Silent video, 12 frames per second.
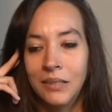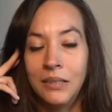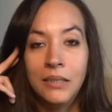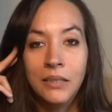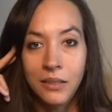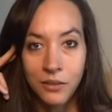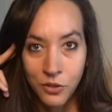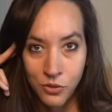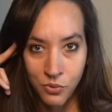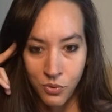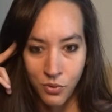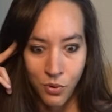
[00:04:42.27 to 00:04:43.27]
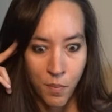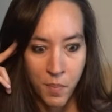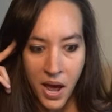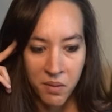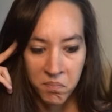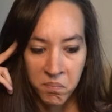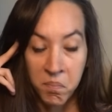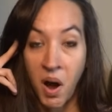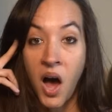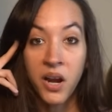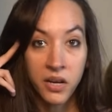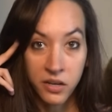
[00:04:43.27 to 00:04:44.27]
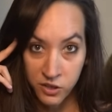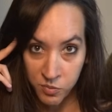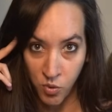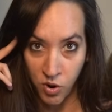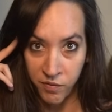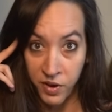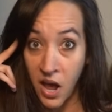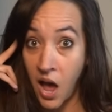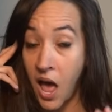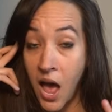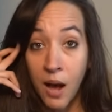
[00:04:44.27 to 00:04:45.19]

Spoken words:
eating disorder or bad body dysmorphia